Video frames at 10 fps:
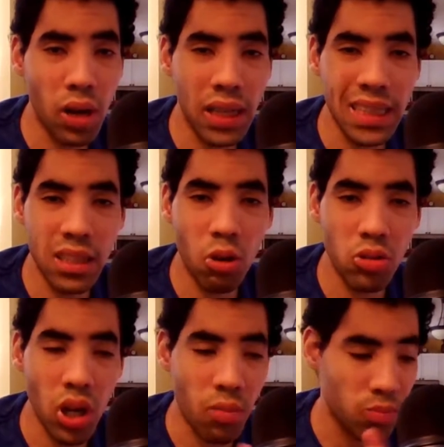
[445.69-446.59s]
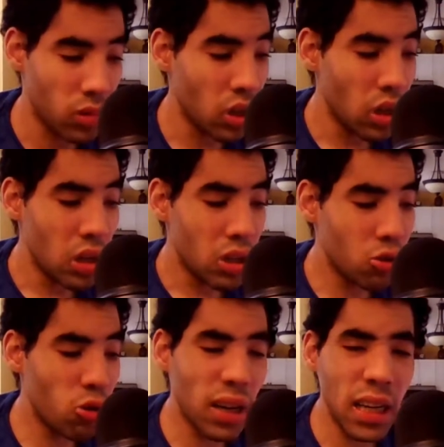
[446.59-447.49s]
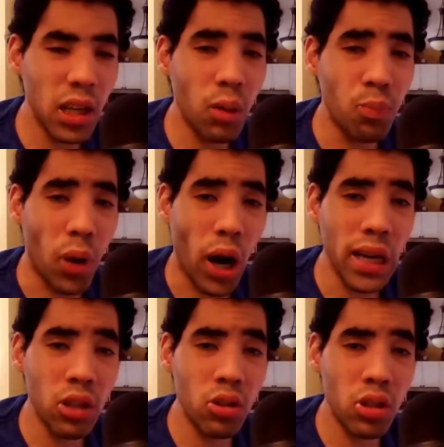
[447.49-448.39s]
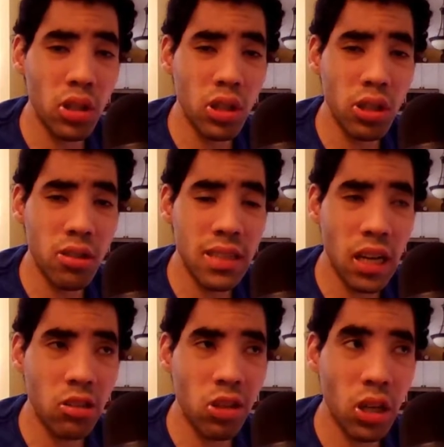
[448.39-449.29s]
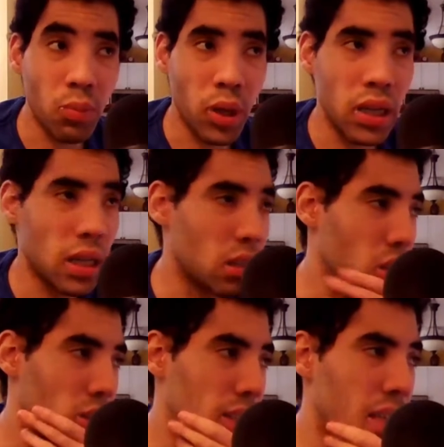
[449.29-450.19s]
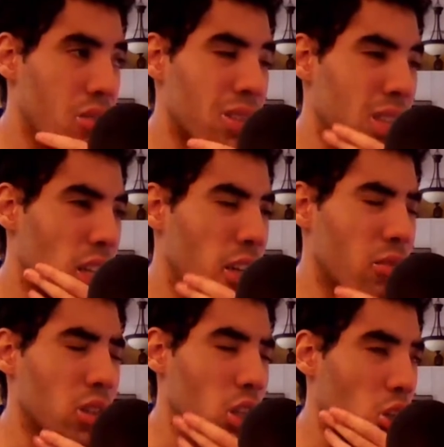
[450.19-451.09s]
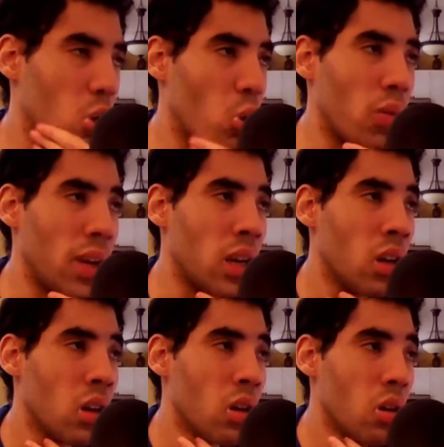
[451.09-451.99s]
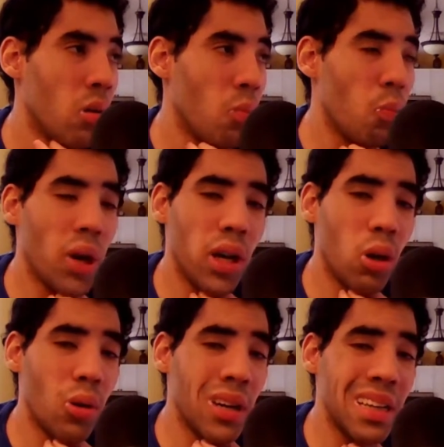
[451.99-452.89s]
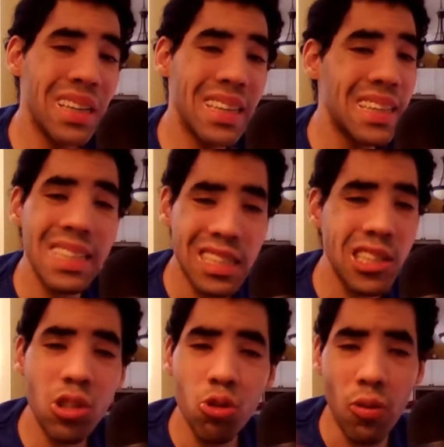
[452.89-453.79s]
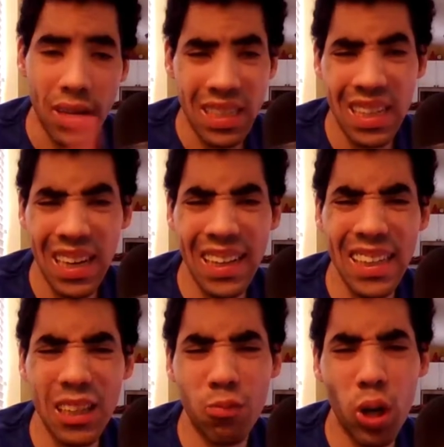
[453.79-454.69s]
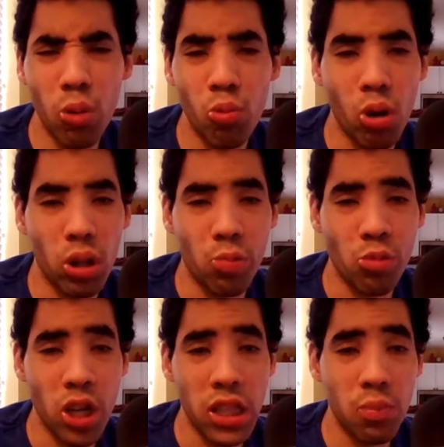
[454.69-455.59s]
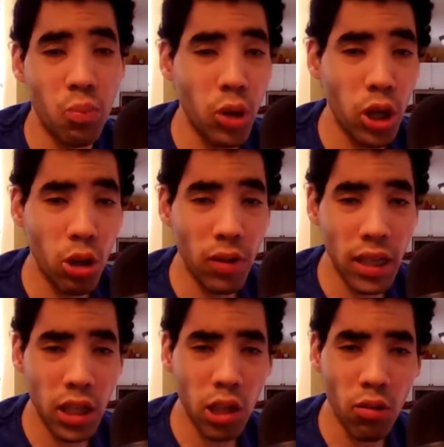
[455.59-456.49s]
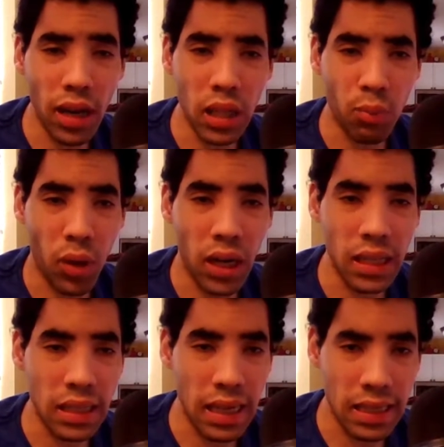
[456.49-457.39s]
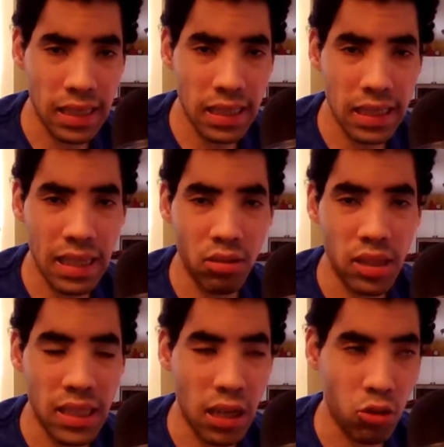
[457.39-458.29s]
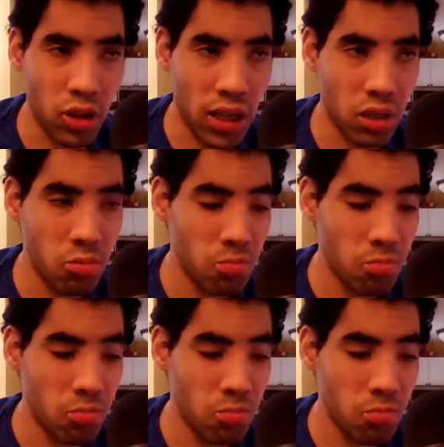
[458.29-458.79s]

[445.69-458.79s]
I just still holds up. Granted, you can buy the original soundtrack, depending on the DLC thing with the Norby. But you know what? Screw it. I think it's probably worth the price. But you know what? You don't have to buy that DLC soundtrack.